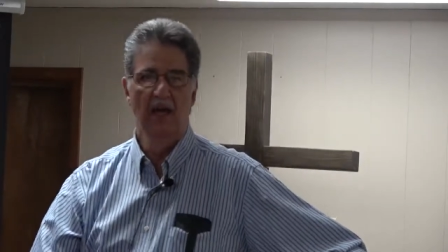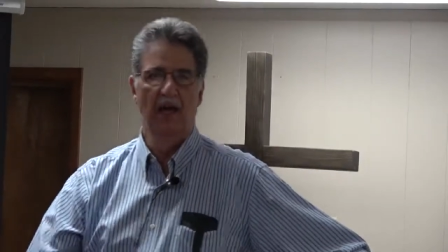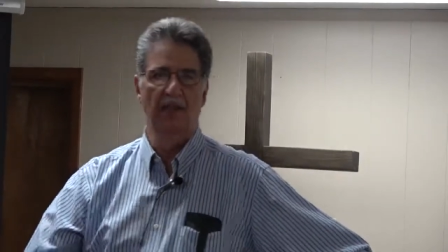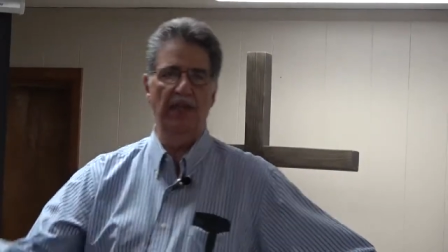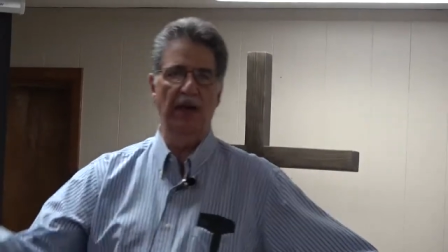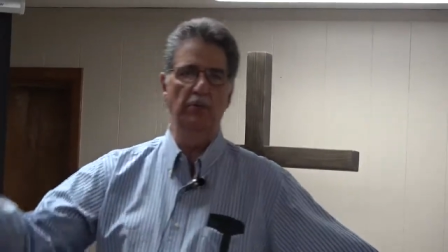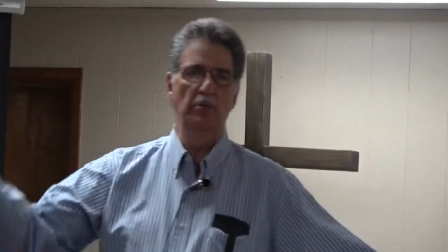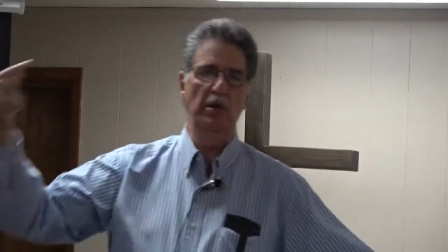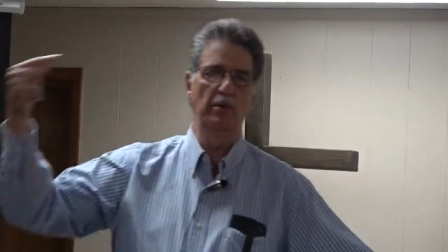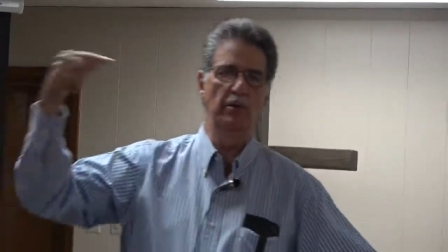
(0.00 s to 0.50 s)
And
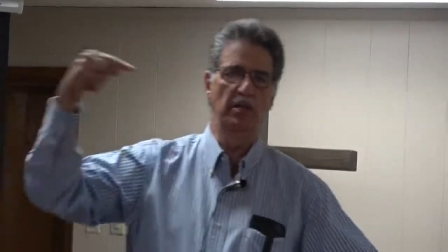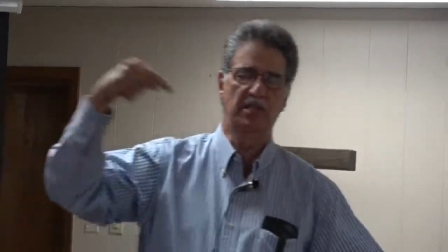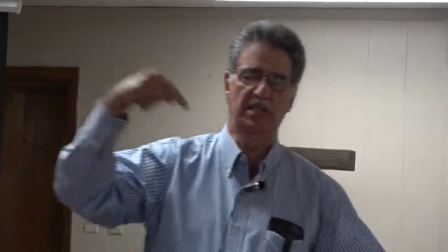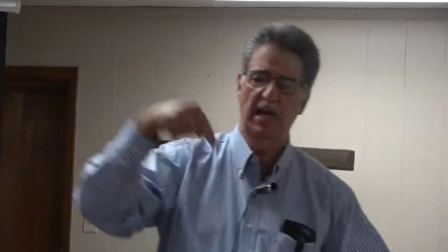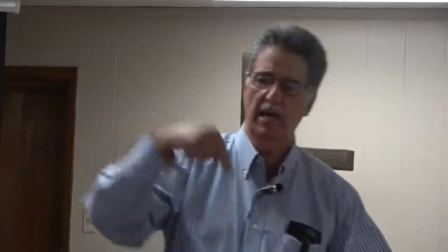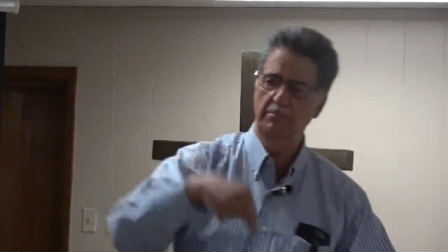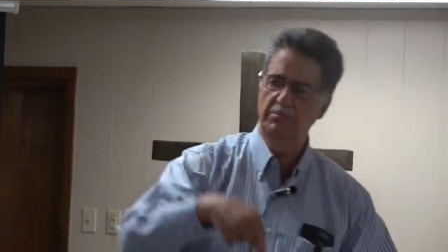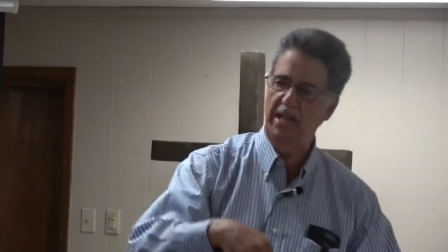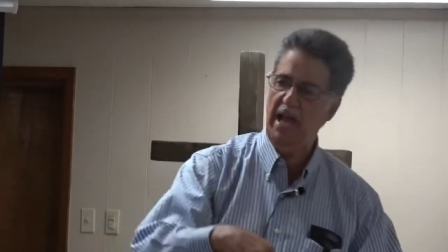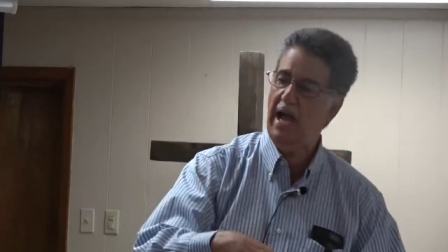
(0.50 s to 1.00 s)
then we would
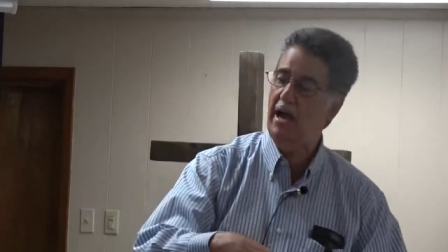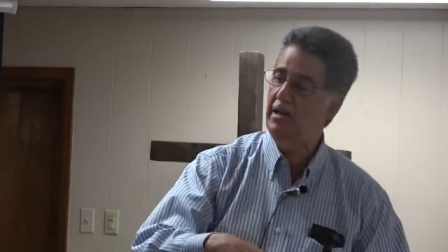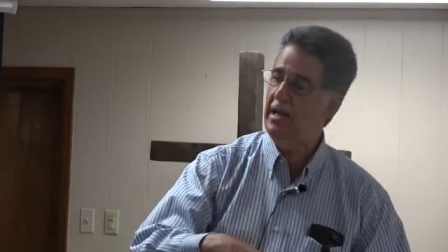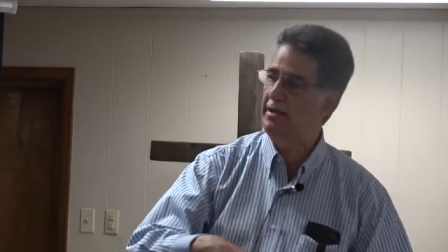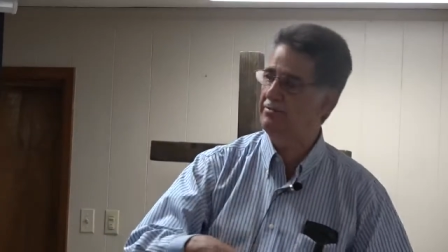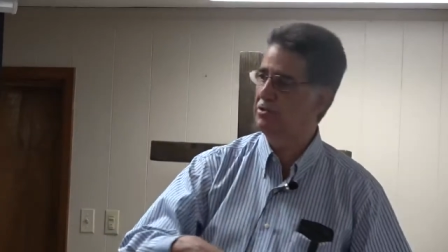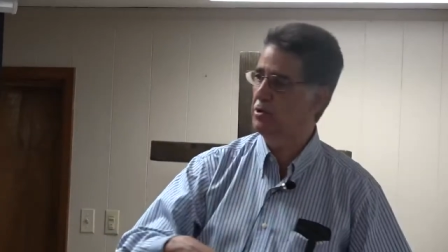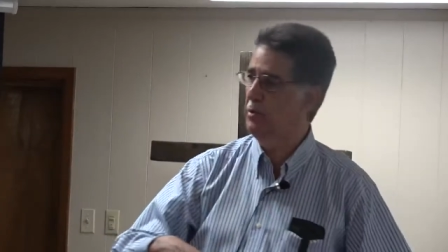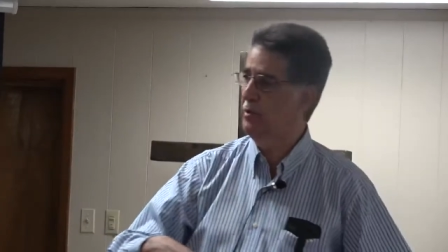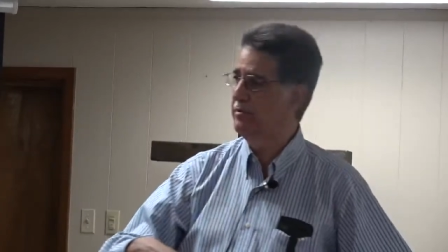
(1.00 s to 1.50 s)
come down
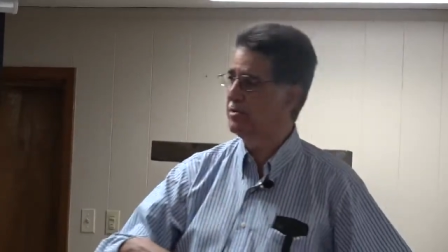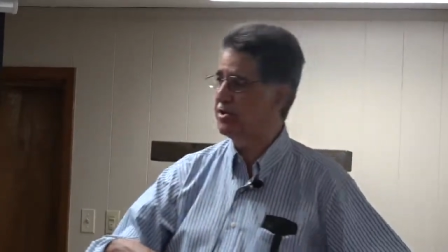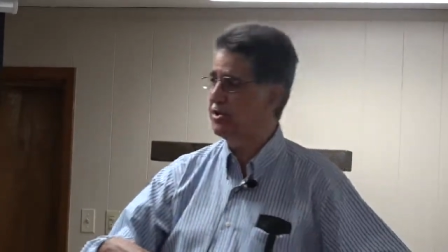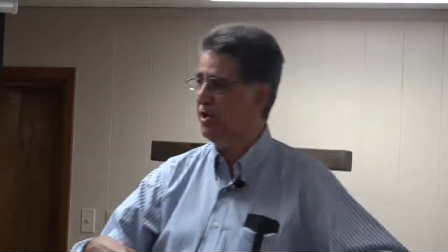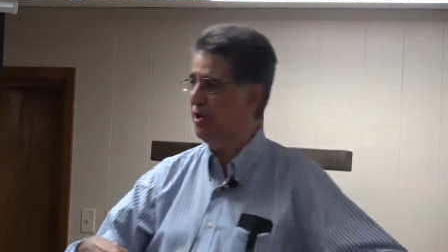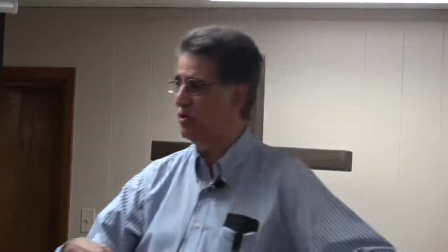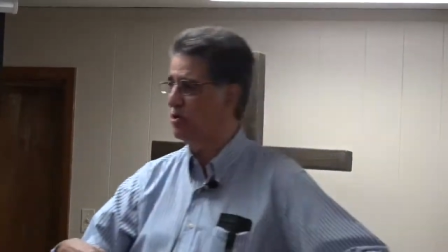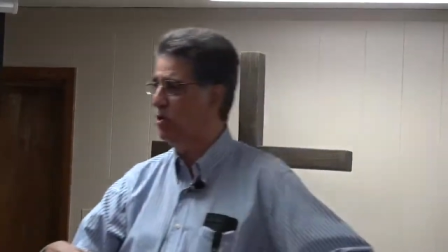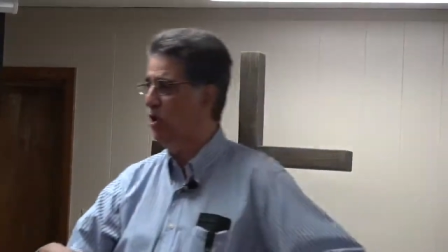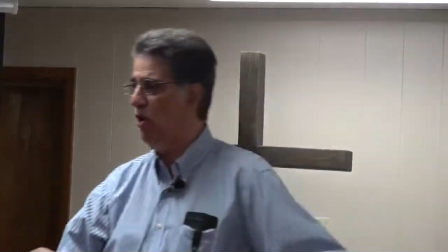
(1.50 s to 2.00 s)
after we were
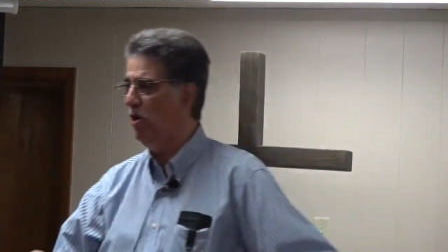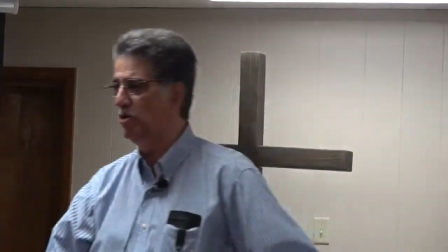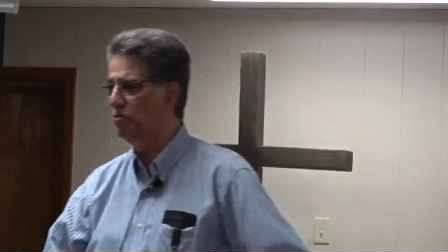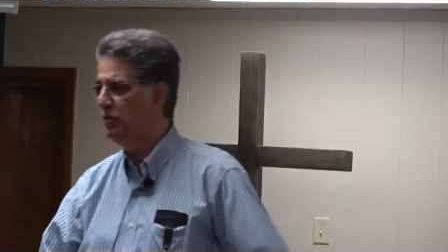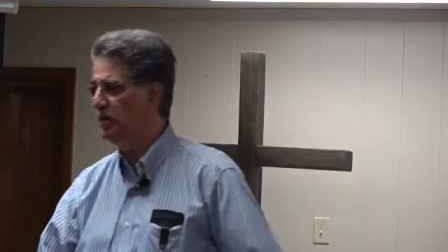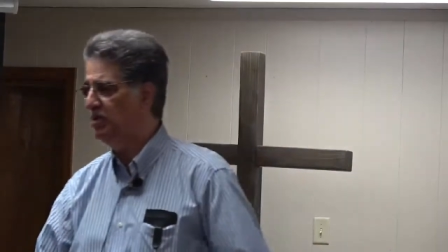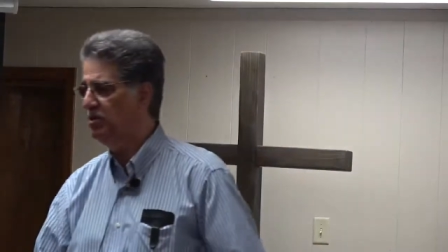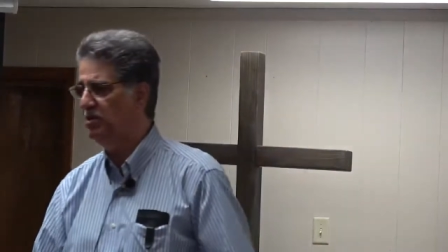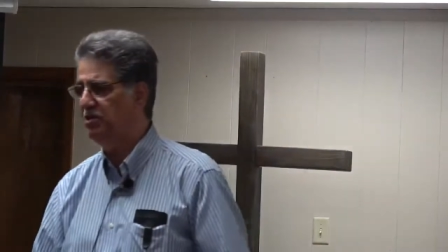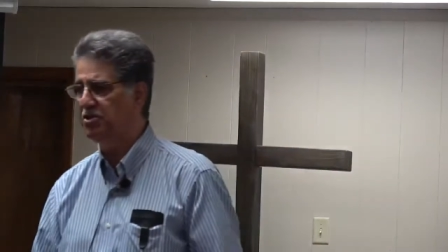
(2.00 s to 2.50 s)
so cold
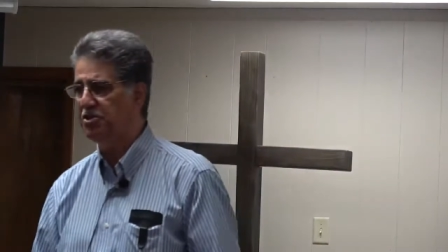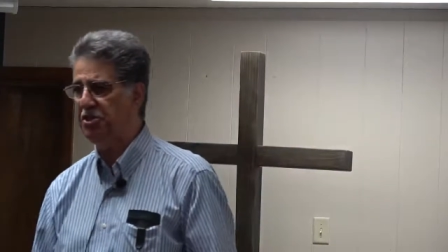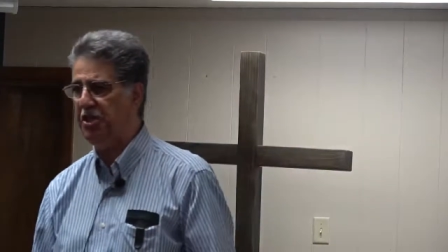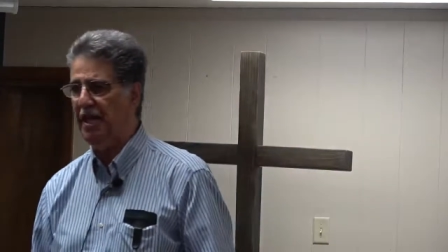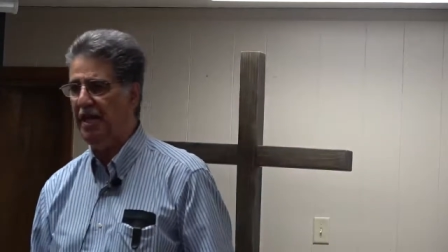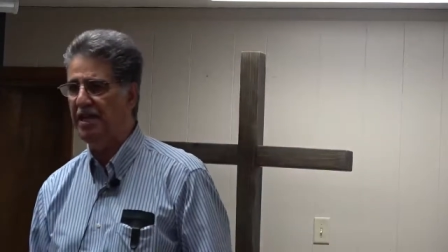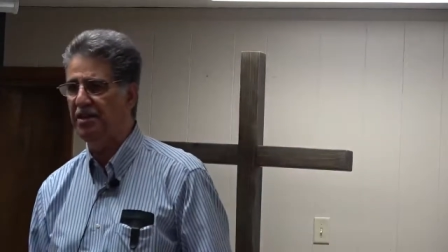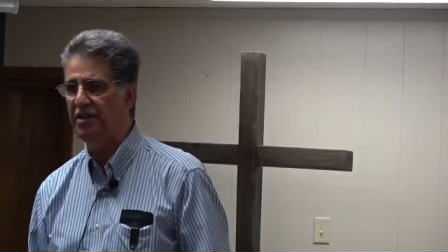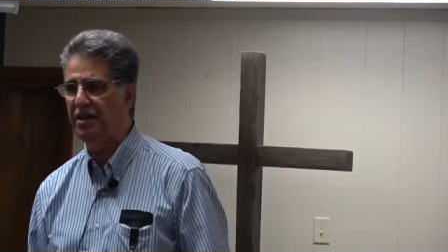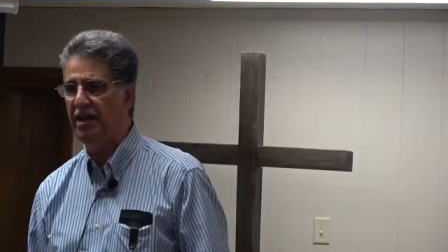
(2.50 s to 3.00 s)
we couldn't
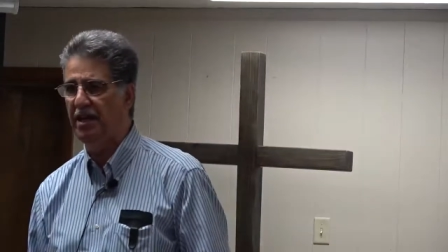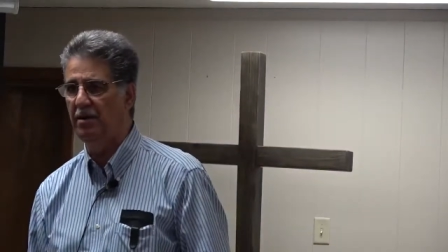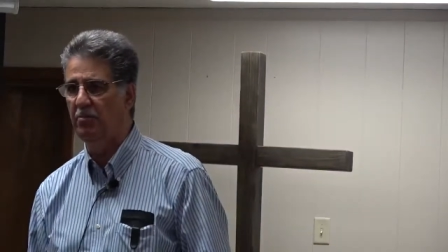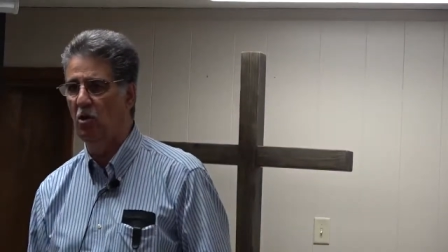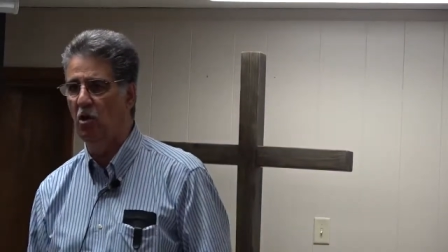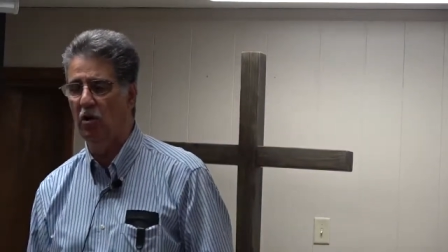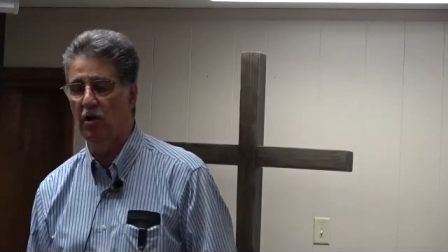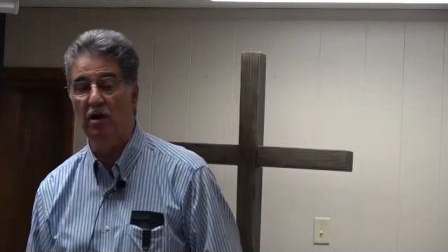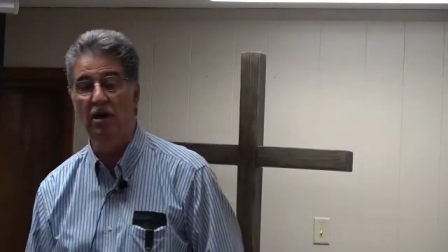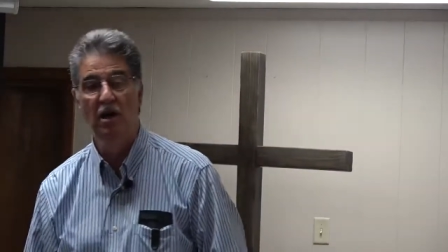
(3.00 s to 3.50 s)
stand it
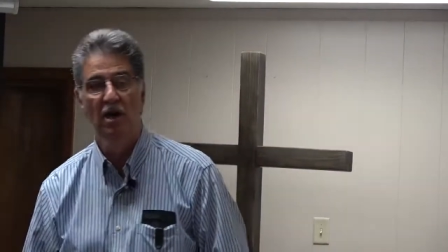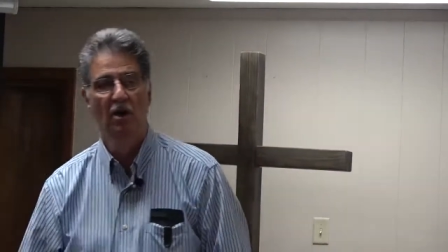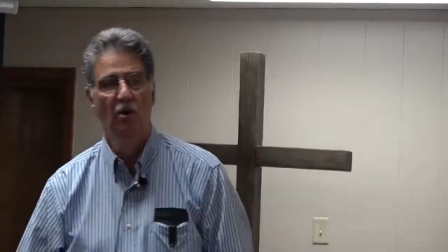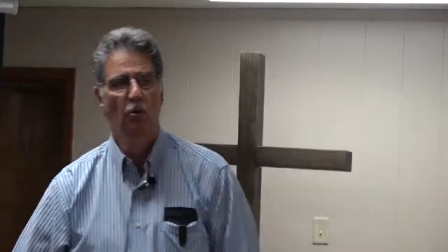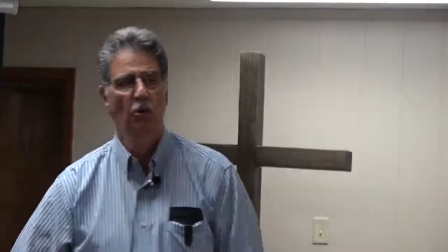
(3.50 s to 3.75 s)
anymore.